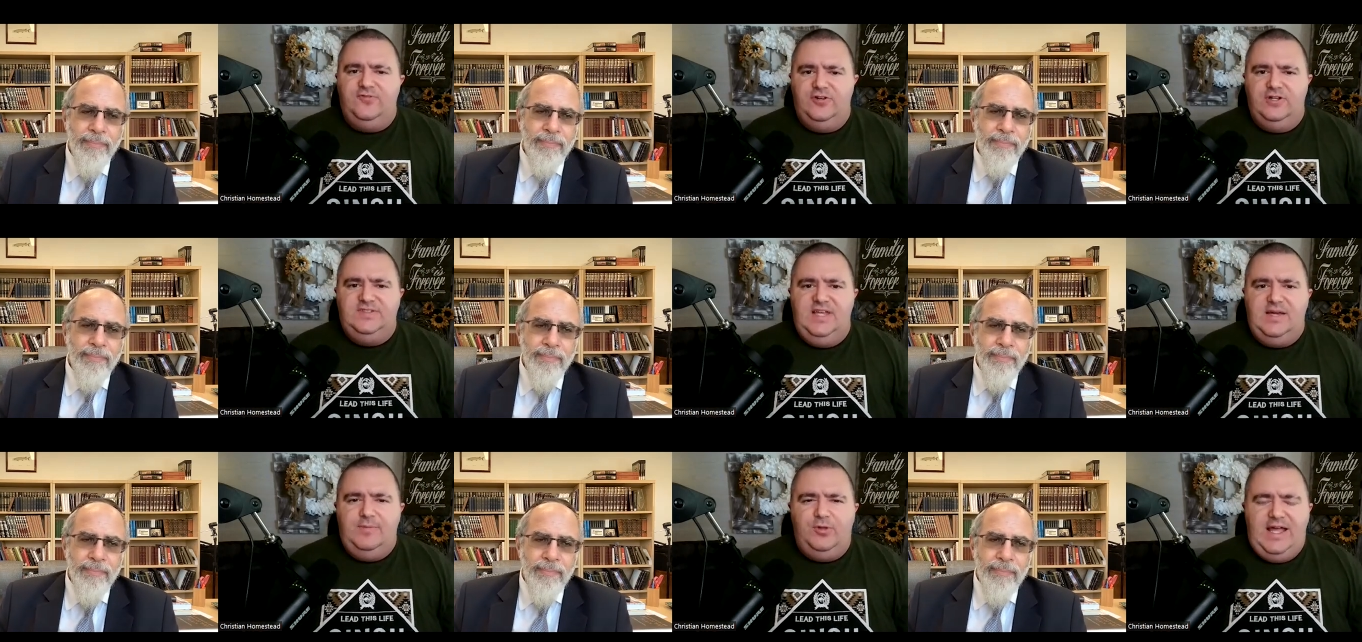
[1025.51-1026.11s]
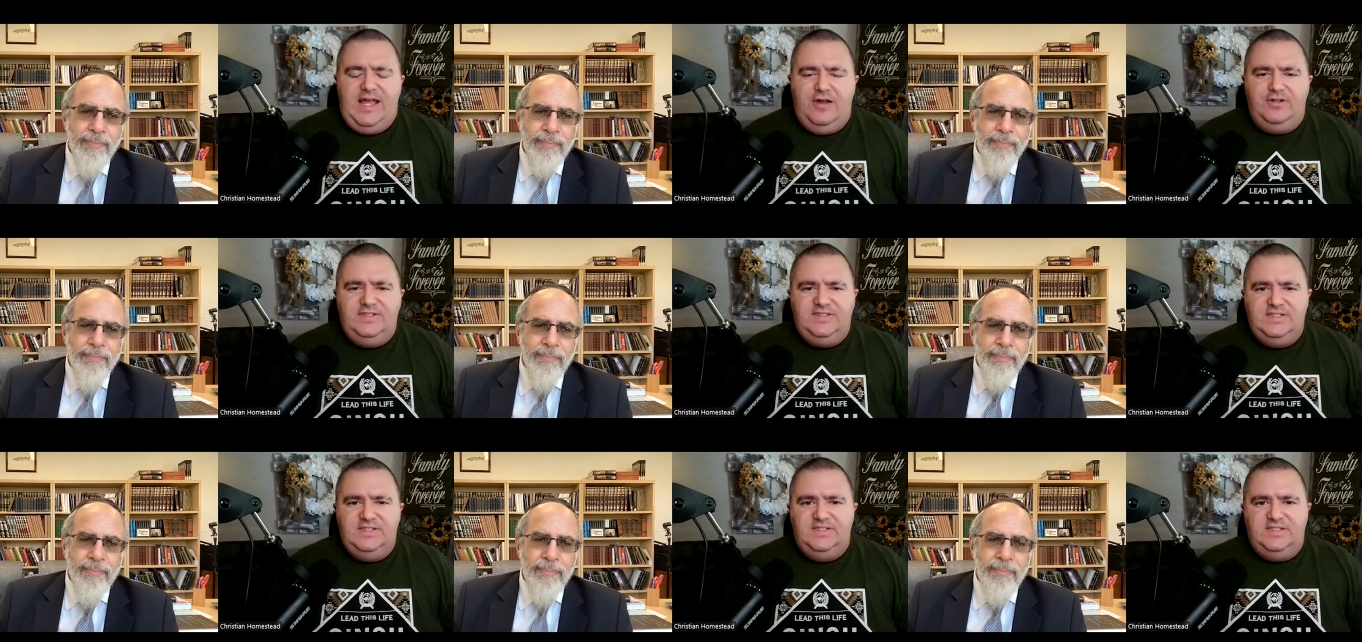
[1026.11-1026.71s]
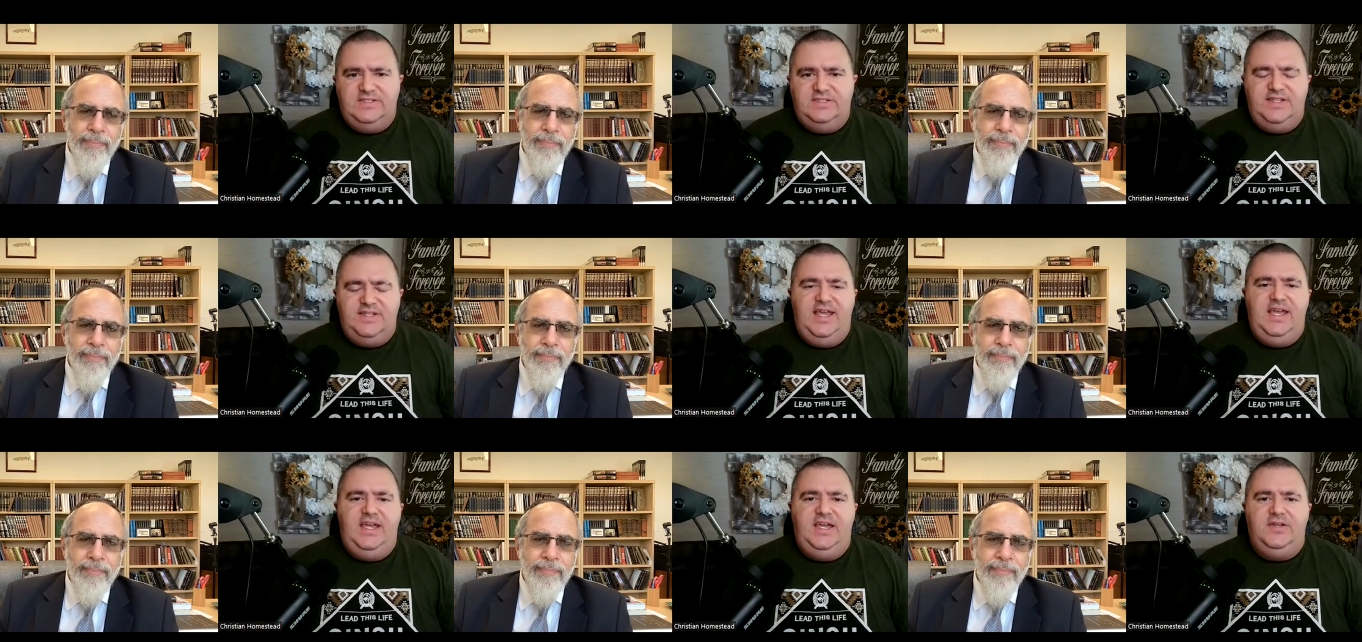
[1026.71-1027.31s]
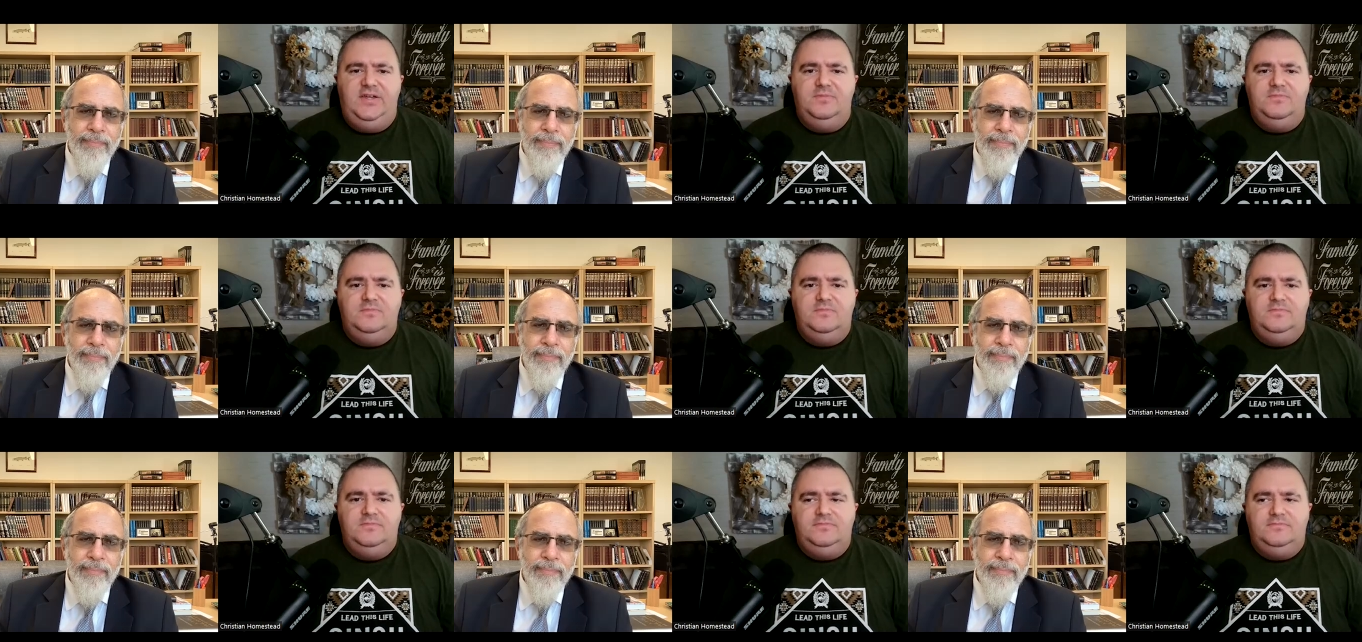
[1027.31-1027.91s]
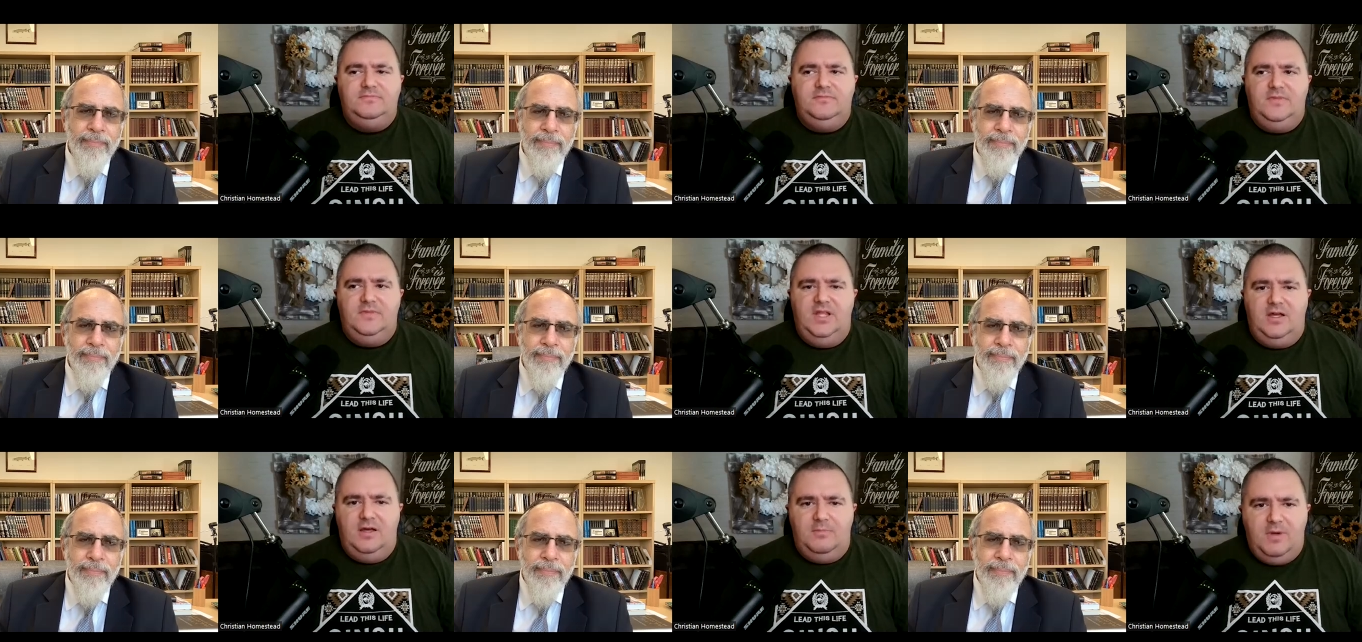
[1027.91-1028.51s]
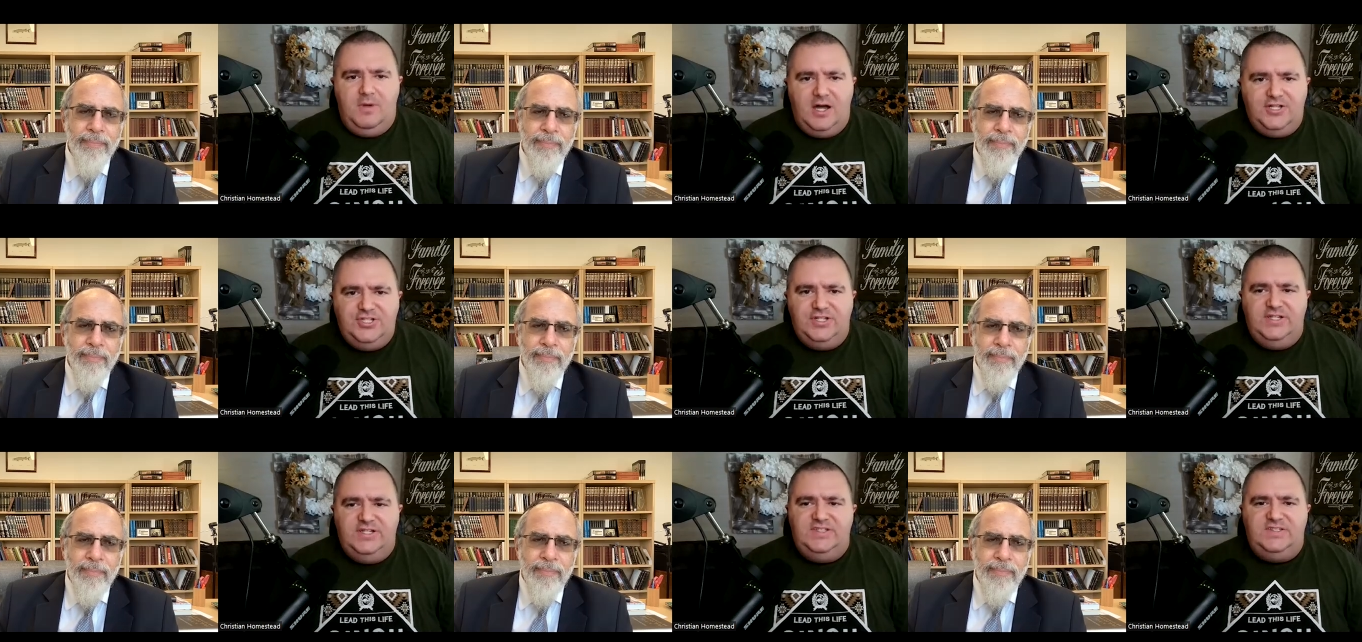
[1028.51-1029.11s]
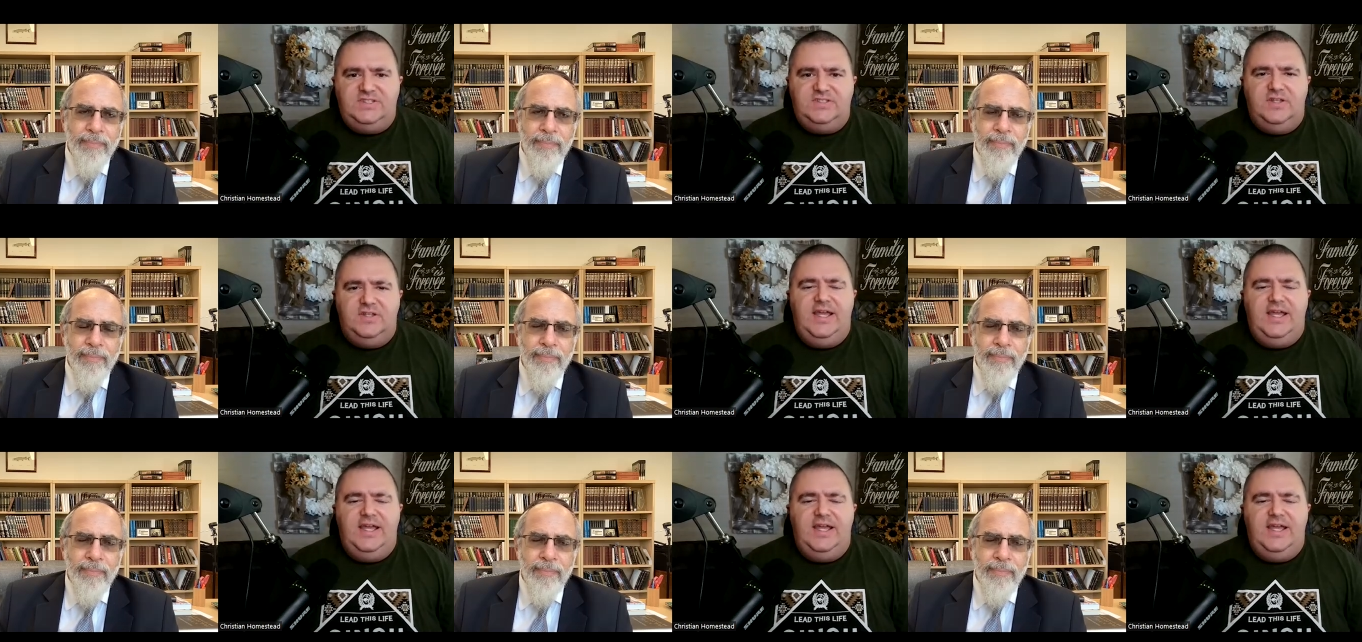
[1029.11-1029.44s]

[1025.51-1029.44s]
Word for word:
Speaker 1: for example, how does it stay homogenous?